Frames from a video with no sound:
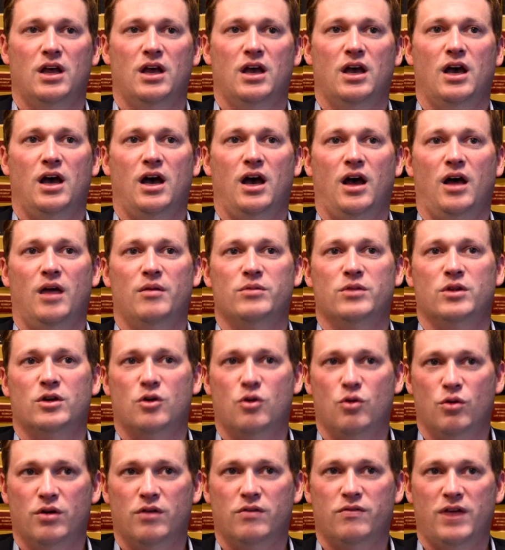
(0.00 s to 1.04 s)
The
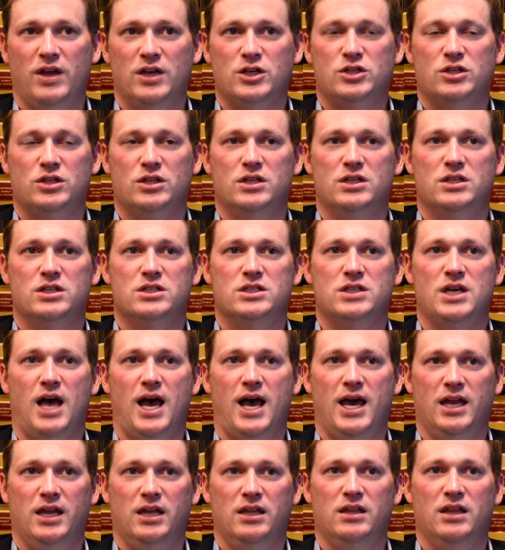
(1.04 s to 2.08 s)
court eventually
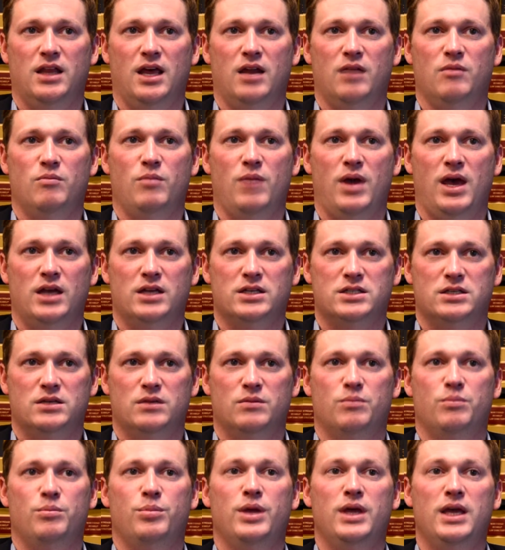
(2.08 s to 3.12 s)
decided that it meant
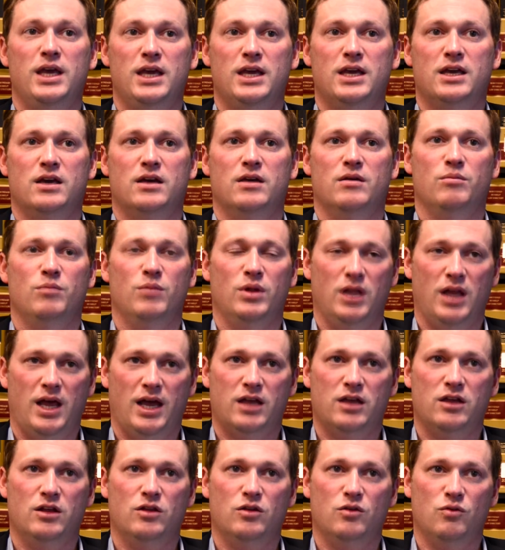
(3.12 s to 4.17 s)
peak
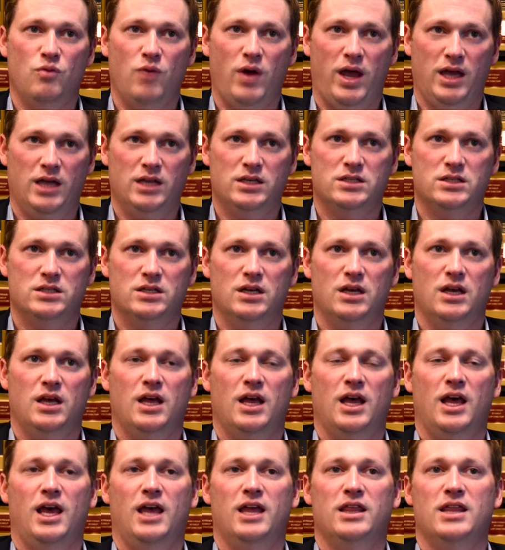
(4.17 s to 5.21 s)
molecular weight,
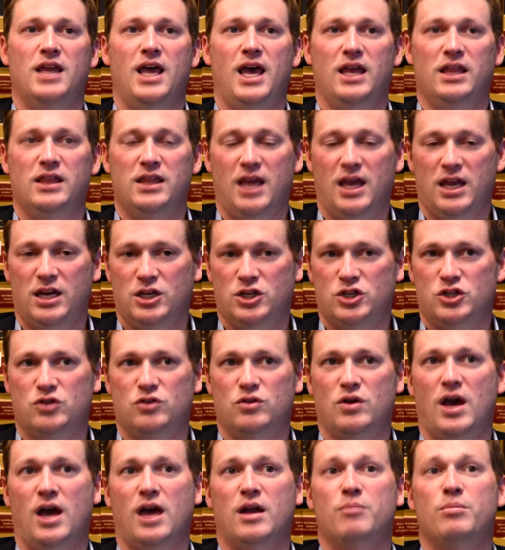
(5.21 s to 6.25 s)
and then that issue
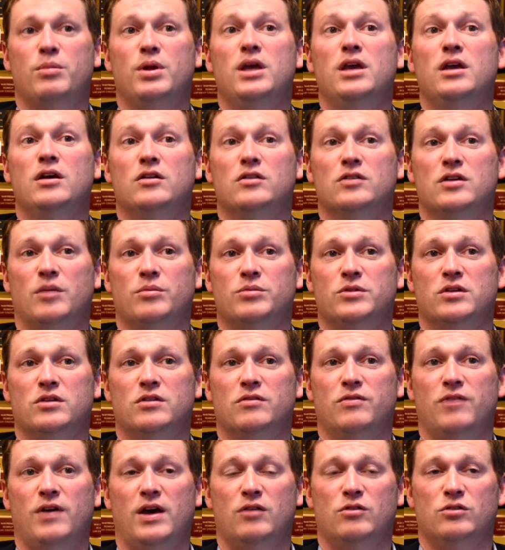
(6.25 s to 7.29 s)
got appealed up to the
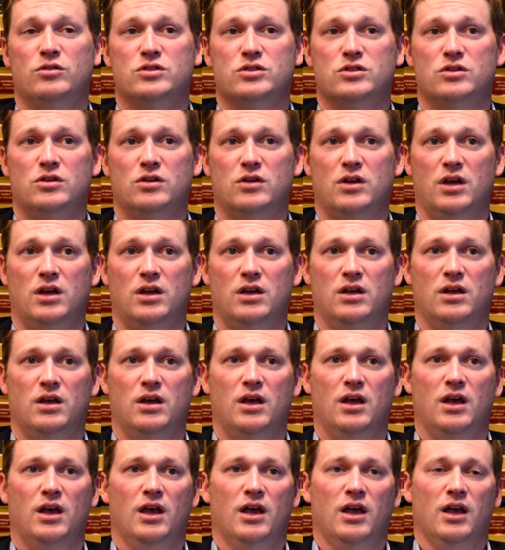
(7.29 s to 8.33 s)
Federal Circuit.
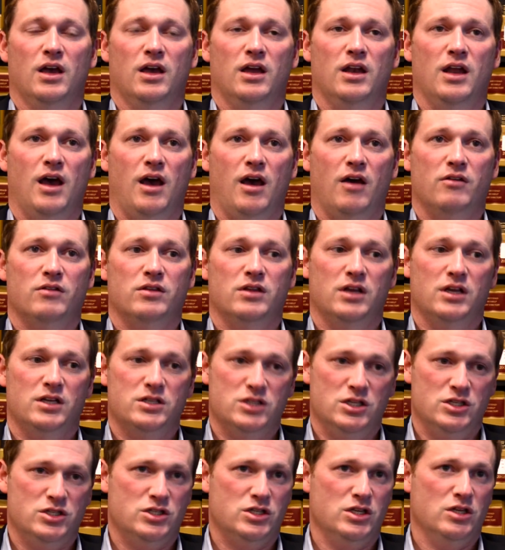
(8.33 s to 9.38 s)
Now, the
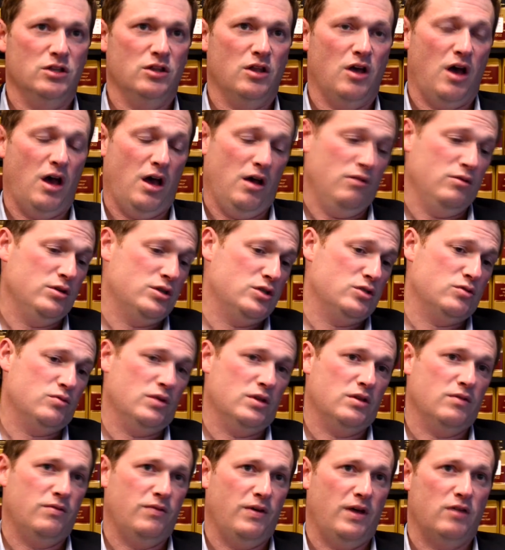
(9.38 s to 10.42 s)
existing law, which is what
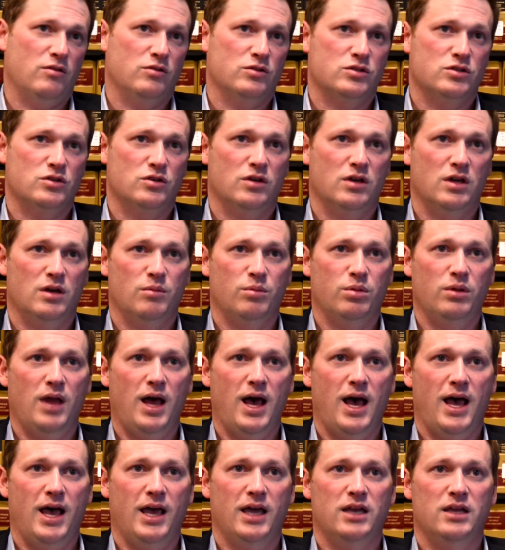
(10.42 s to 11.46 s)
the Federal Circuit
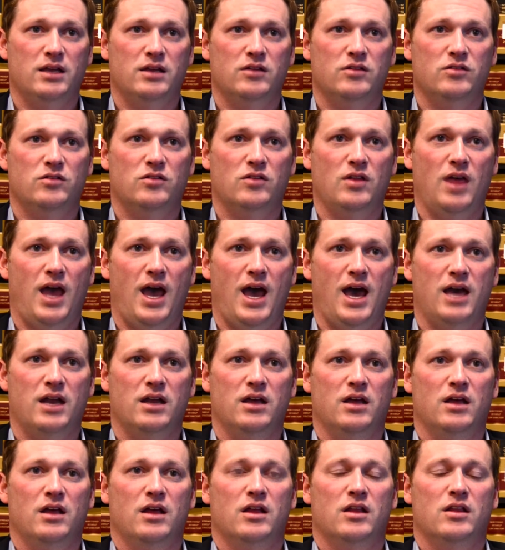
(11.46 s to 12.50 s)
applied, is that
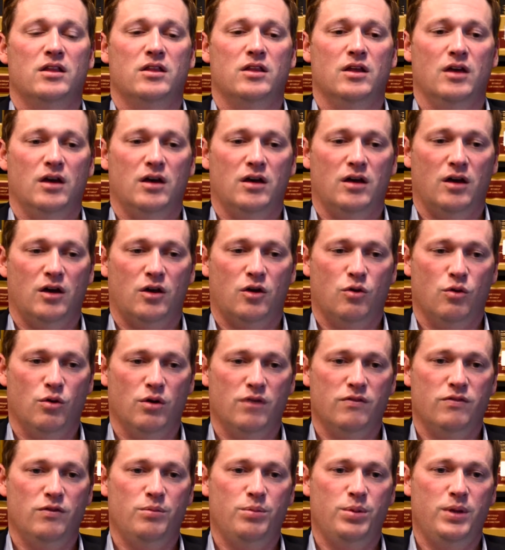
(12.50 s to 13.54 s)
a Court
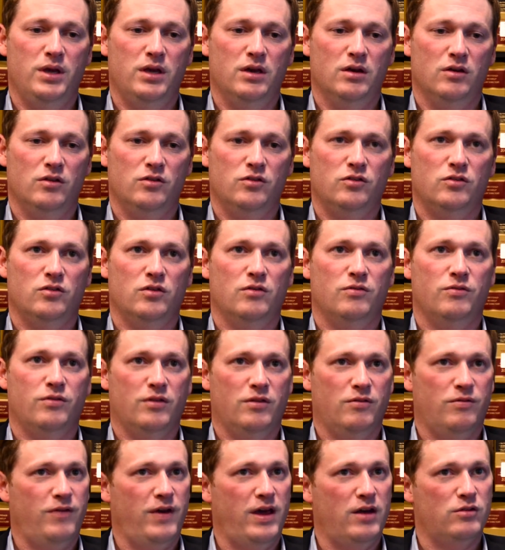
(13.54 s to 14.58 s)
of Appeals for the
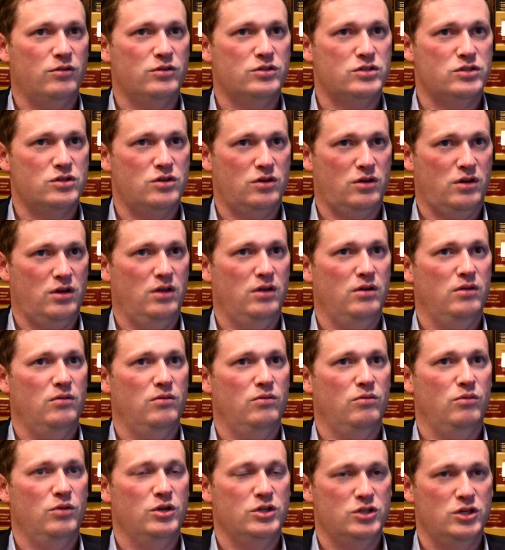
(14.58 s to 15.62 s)
Federal Circuit,
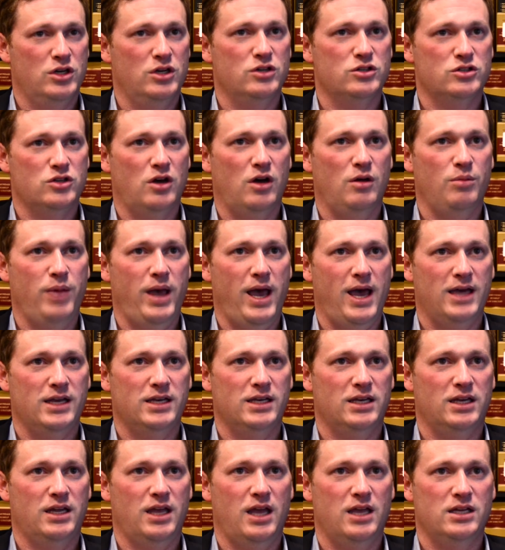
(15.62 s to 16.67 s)
which hears all
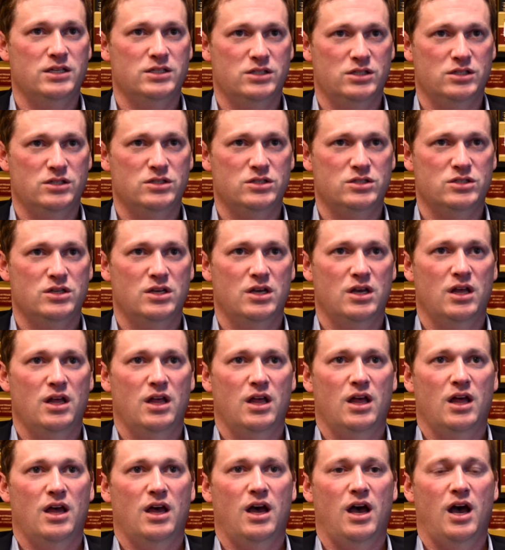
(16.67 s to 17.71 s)
patent cases
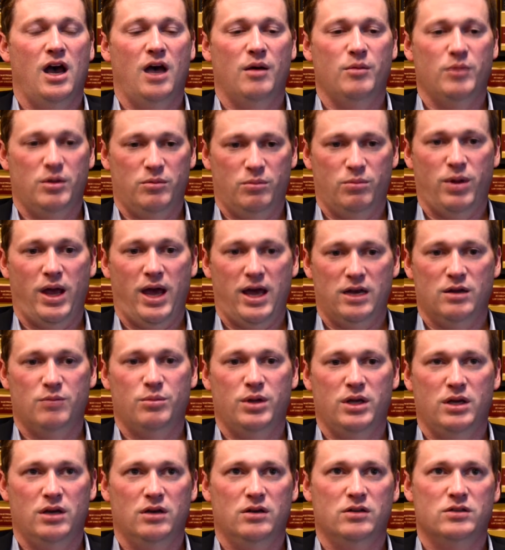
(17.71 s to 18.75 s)
and patent
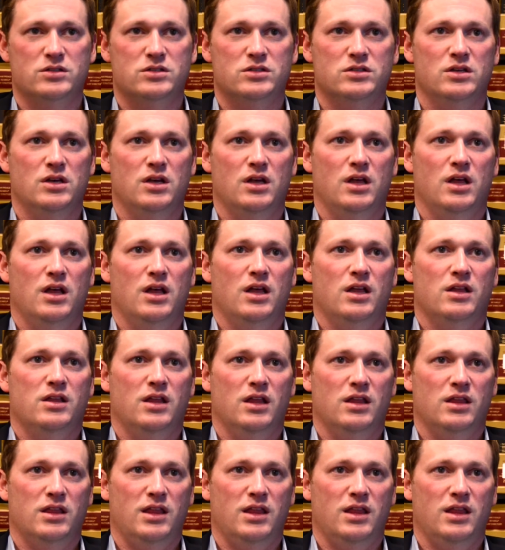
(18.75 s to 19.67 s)
appeals, that